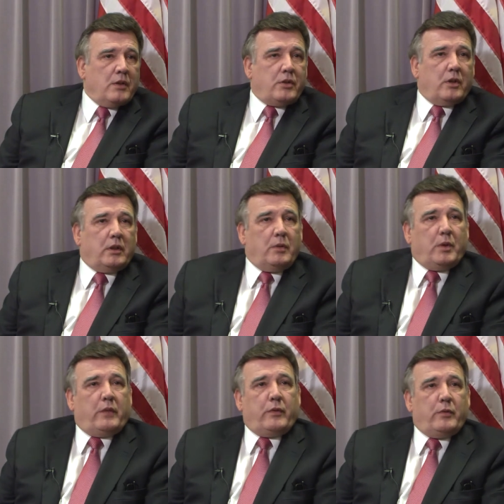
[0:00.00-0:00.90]
Certainly
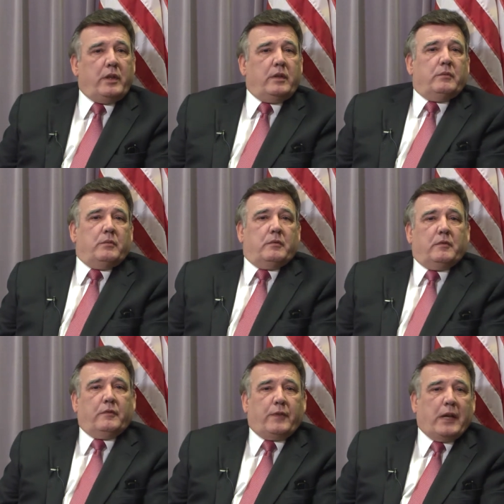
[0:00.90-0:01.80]
whatever we
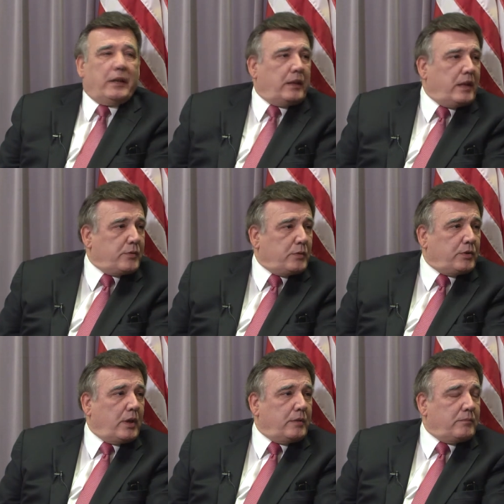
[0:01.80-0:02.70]
finalize will
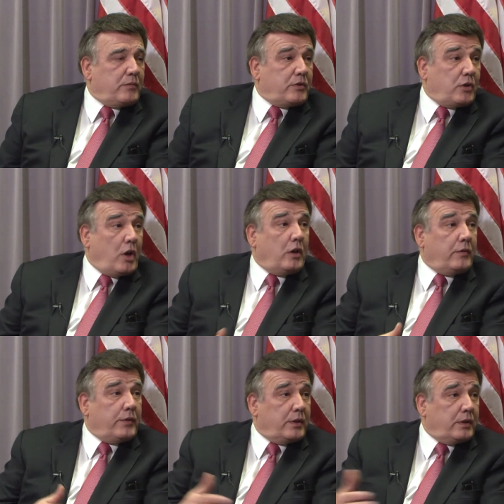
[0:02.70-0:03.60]
not
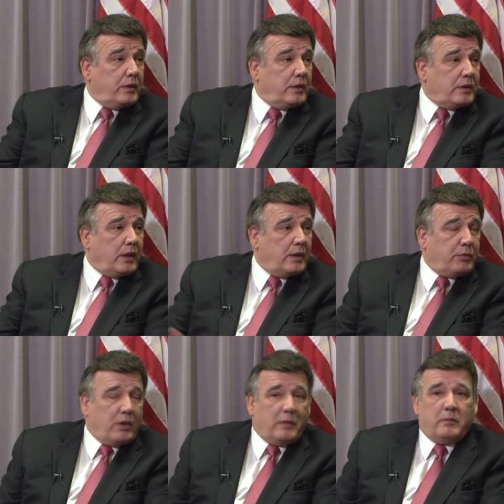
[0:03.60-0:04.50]
solve the entire
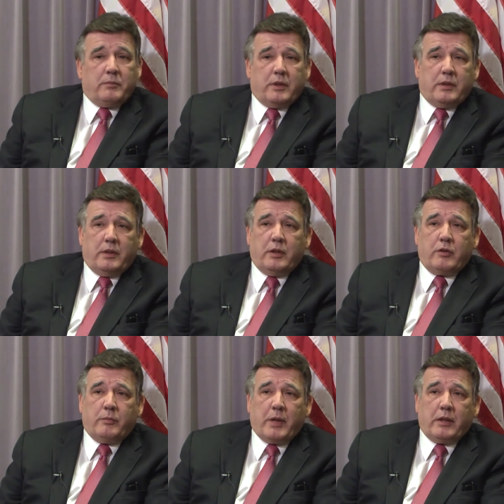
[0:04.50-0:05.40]
problem, but
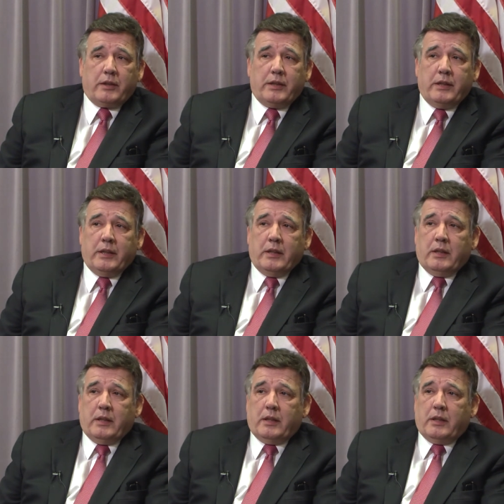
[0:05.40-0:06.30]
incrementally
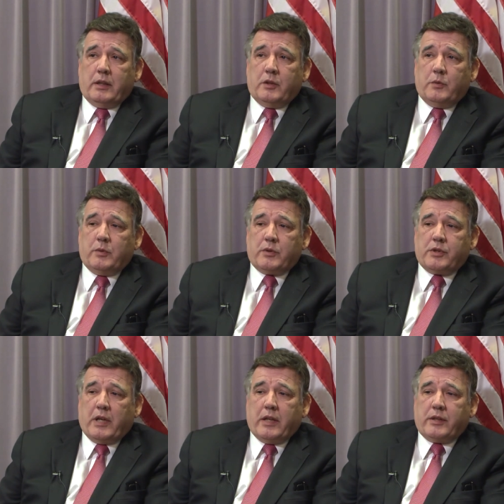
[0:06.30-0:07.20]
we will
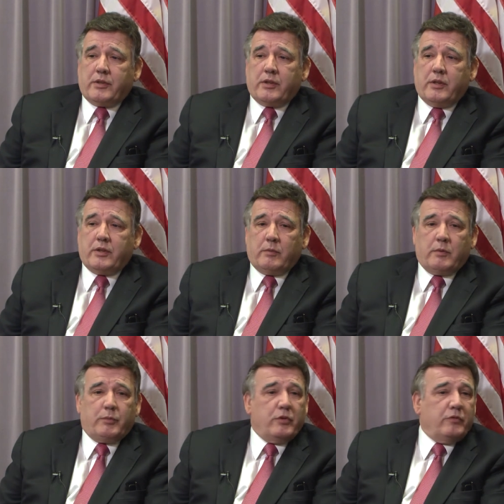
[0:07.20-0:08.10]
start to see some
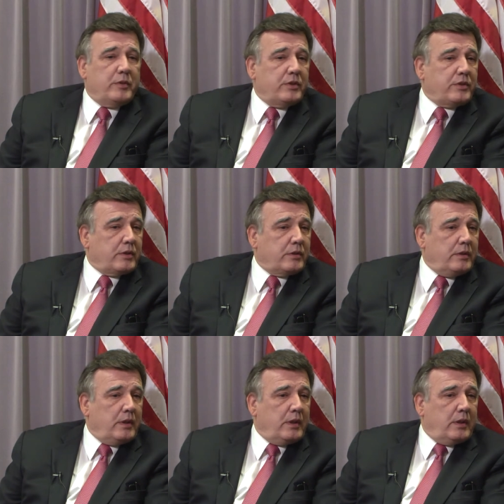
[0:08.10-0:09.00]
improvements and
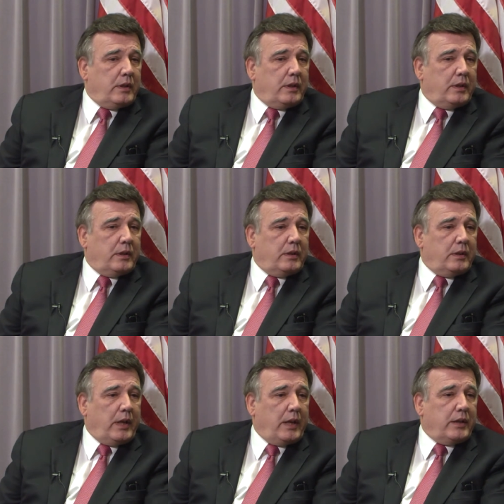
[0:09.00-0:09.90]

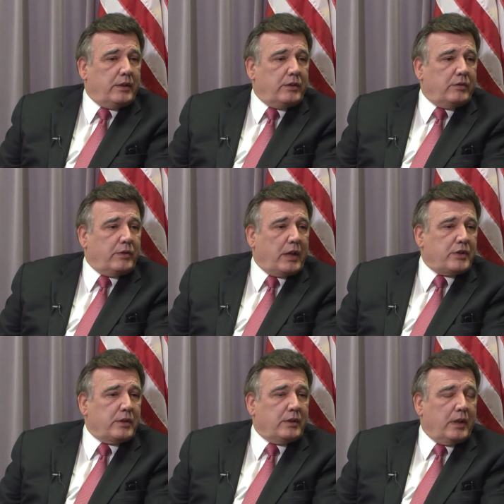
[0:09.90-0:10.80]
head in a
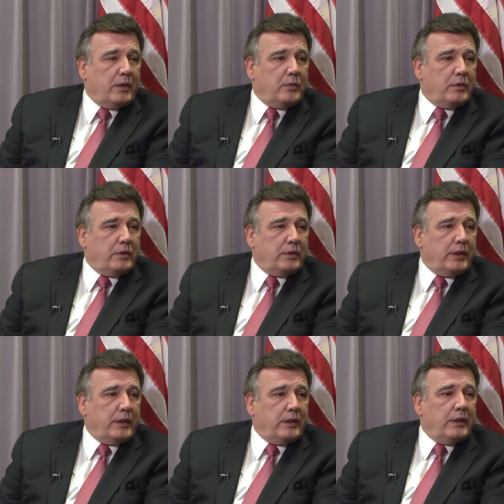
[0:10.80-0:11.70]
direction that
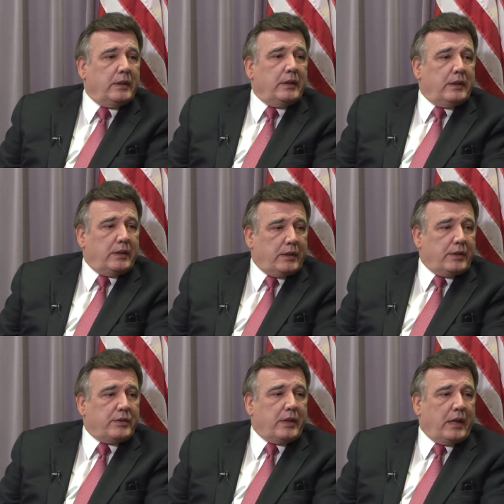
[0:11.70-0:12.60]
will
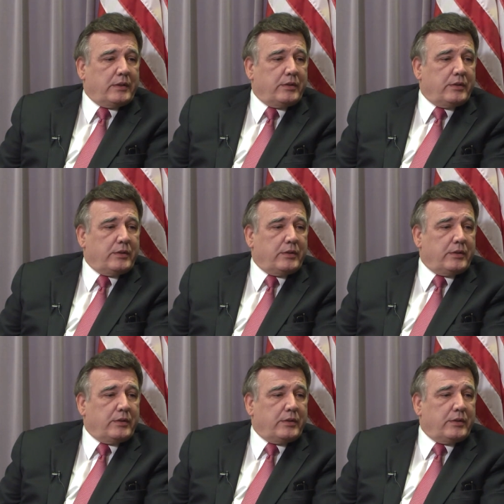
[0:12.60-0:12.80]
start